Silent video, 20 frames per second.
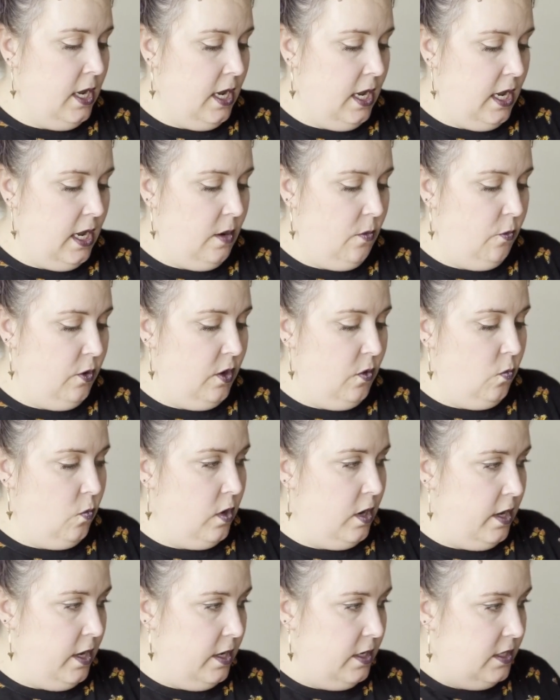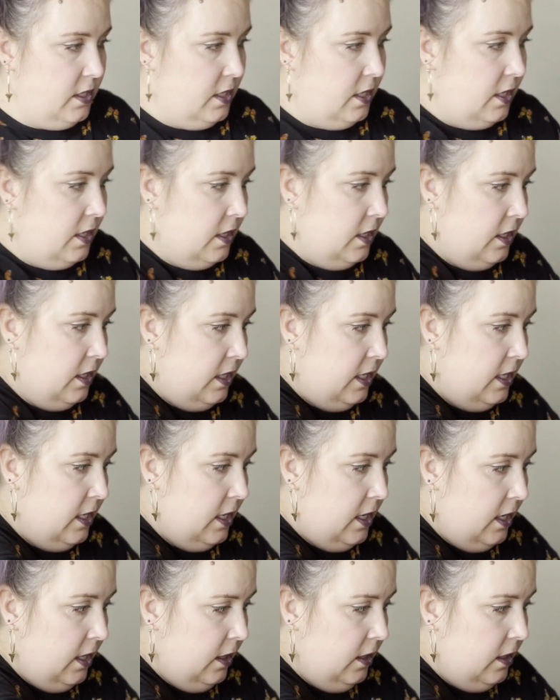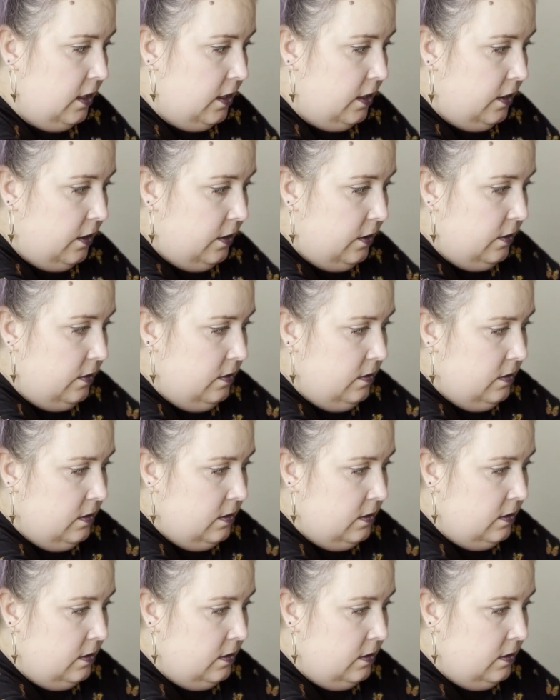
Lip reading: and we want yellow